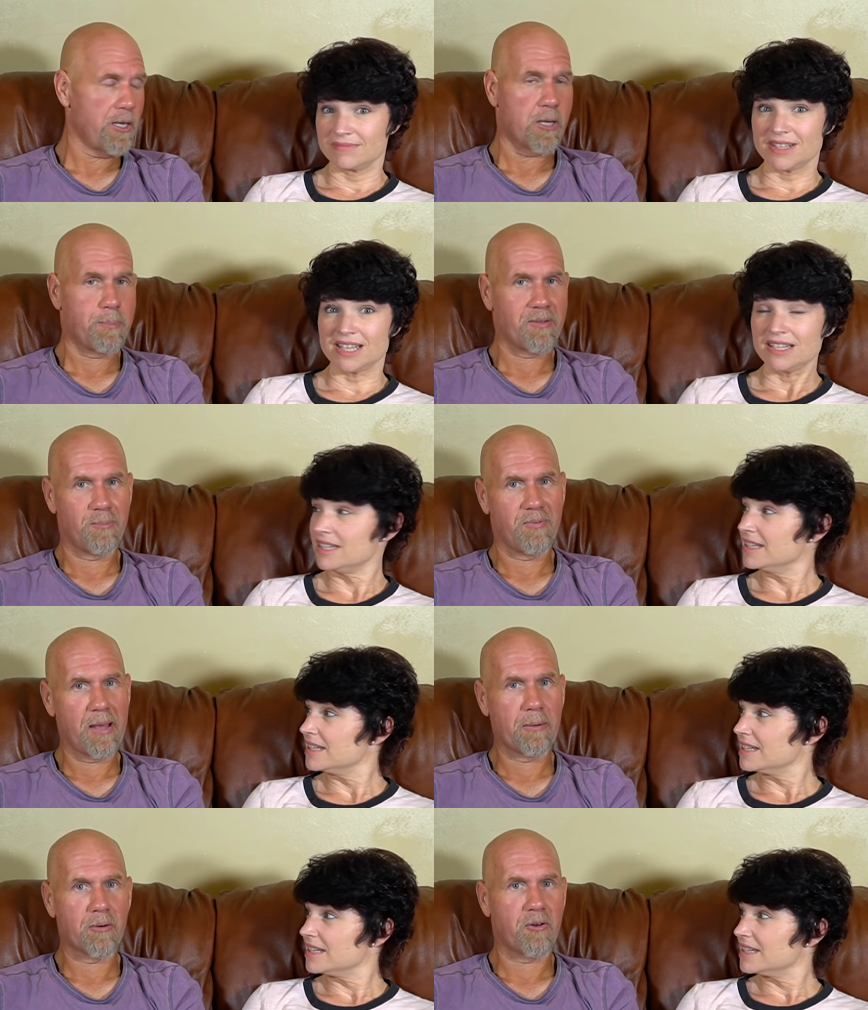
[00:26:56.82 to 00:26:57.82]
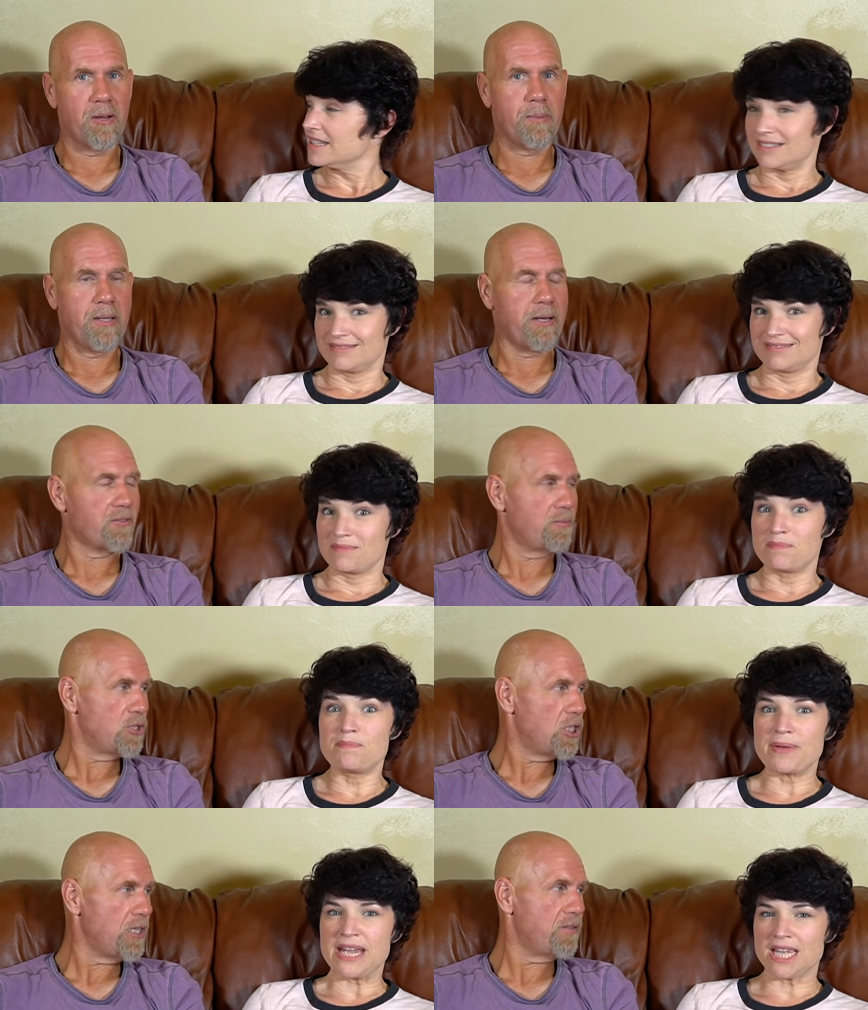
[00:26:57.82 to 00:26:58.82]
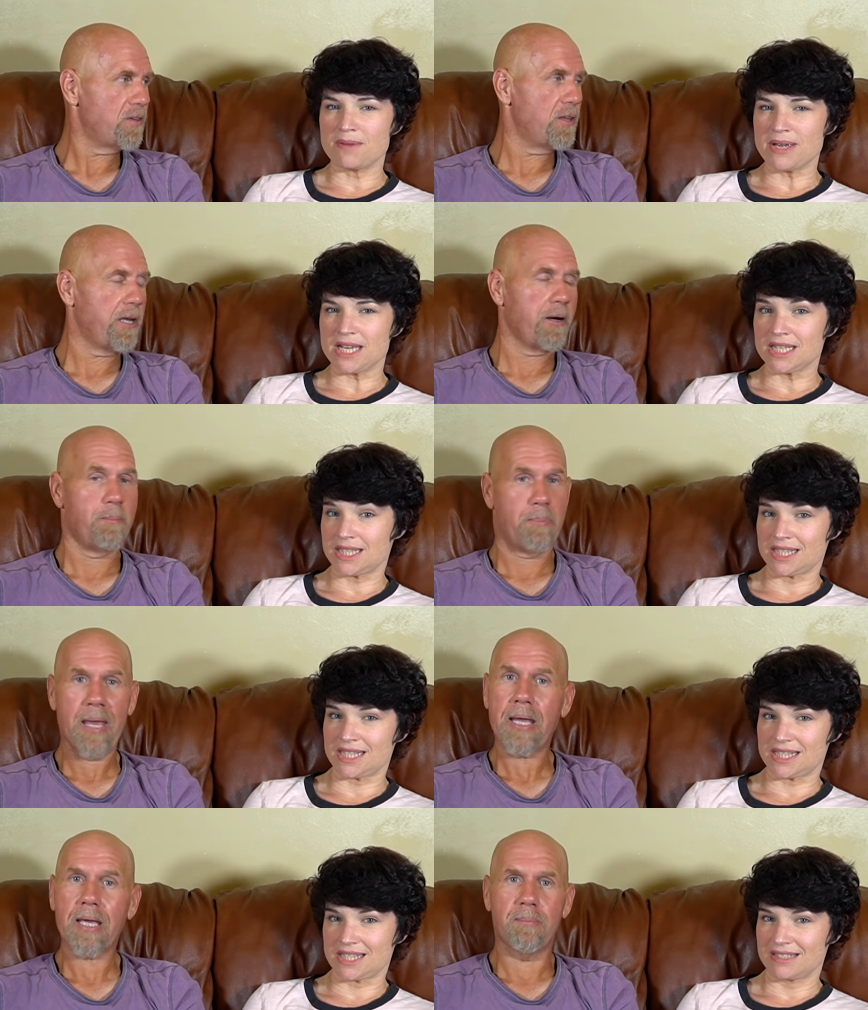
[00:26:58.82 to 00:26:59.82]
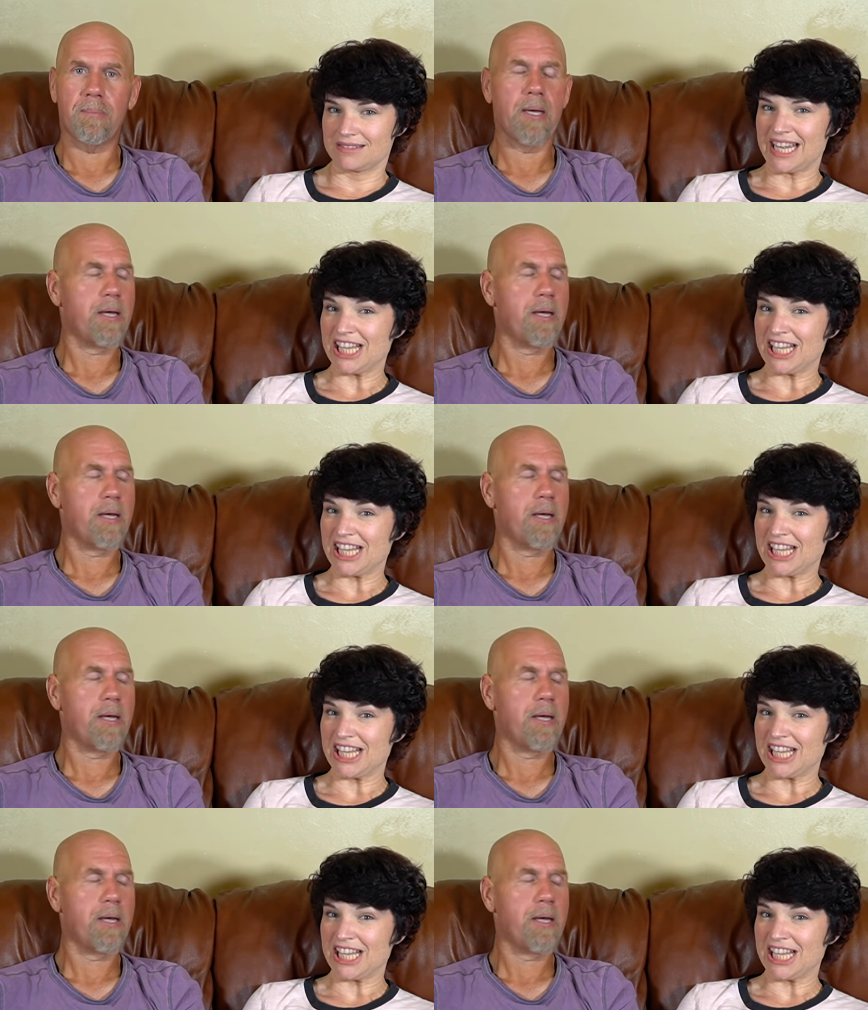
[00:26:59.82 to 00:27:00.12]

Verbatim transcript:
Speaker 1: and then you can put some sour cream in there, some cheese bacon in bits, there, bacon bits,